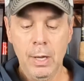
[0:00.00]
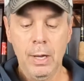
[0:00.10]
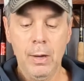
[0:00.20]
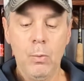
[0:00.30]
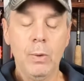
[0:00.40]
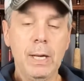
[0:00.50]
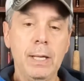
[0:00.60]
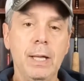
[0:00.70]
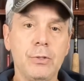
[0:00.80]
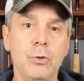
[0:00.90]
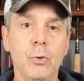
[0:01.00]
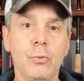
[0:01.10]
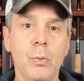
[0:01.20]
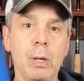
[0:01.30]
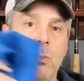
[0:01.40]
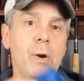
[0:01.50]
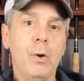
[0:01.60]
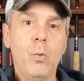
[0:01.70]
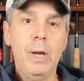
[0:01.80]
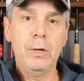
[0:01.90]
uh, what I like to do is when I'm
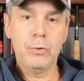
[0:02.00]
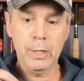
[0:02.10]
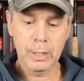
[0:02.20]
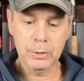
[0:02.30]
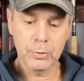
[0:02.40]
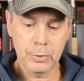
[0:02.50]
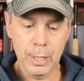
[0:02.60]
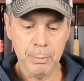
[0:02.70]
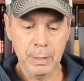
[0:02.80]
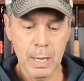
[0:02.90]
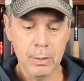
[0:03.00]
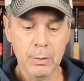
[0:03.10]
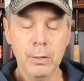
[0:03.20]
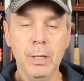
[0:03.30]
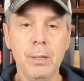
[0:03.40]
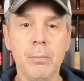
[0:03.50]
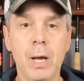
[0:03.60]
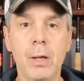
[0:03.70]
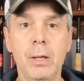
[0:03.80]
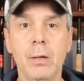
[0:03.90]
wearing waders, I can just keep it down in
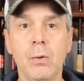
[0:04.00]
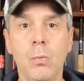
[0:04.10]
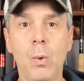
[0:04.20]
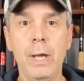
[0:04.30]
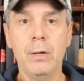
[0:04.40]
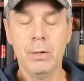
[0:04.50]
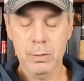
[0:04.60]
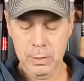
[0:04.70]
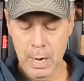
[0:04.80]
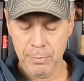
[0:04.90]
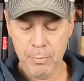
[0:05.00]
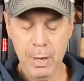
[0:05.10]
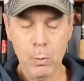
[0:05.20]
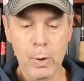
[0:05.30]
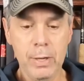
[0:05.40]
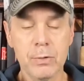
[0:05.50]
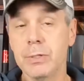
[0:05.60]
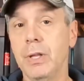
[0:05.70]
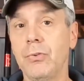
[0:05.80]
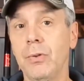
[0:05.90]
my wader, top of my waders.
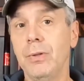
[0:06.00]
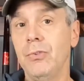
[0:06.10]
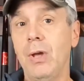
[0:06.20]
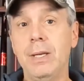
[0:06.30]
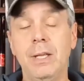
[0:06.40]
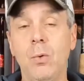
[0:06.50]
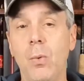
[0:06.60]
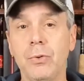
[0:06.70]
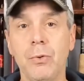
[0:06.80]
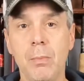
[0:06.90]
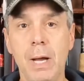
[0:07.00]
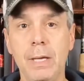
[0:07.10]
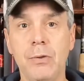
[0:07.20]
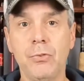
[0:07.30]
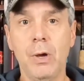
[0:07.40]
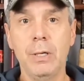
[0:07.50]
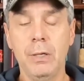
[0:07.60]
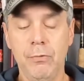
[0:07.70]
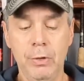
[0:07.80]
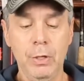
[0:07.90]
And this, this idea wasn't mine. I saw it
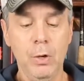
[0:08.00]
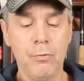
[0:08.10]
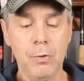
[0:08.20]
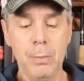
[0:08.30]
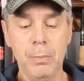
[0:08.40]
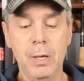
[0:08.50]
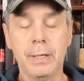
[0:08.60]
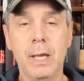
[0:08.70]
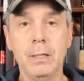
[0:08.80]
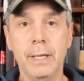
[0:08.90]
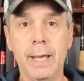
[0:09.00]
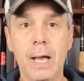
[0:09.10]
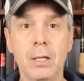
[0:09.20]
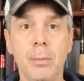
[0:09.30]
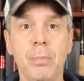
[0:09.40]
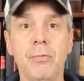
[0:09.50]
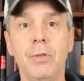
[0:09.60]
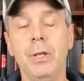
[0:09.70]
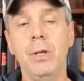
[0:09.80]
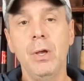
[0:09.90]
on a video from uh, Kelly Galloup of
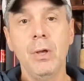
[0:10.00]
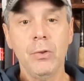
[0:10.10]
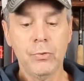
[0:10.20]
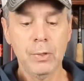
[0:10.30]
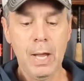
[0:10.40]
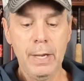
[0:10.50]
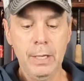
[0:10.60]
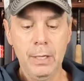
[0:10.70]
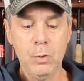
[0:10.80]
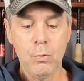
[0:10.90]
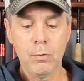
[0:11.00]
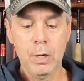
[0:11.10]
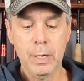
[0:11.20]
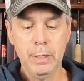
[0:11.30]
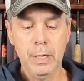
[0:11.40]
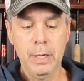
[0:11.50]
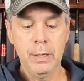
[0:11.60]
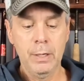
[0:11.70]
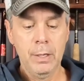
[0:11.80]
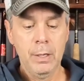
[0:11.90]
the Slide Inn over on
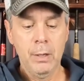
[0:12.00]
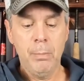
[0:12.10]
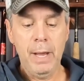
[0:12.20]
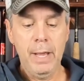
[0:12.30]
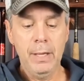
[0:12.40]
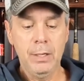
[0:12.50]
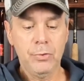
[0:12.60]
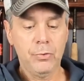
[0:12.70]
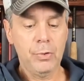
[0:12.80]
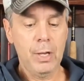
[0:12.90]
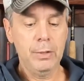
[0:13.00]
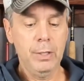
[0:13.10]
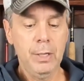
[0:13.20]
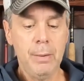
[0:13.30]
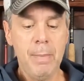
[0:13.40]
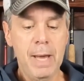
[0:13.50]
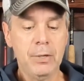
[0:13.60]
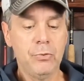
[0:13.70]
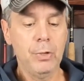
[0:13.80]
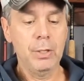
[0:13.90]
uh, by Ennis on the uh,
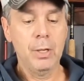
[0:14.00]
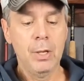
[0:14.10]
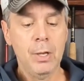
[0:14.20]
Madison.